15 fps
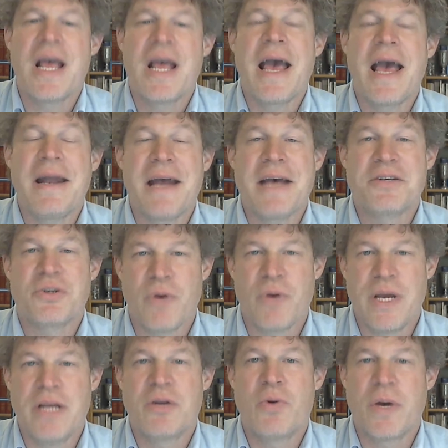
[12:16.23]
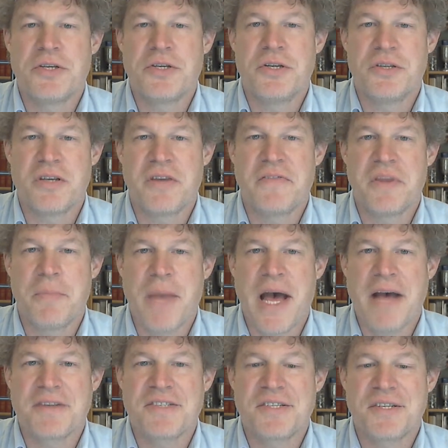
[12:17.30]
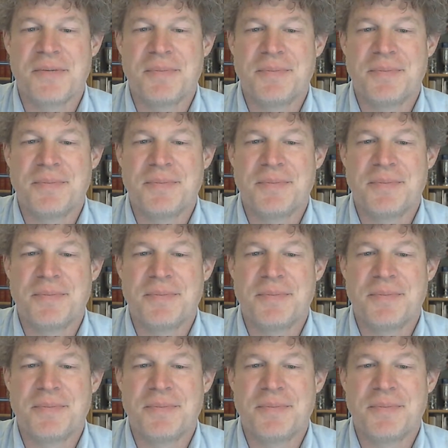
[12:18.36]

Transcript: and ask great questions of the past.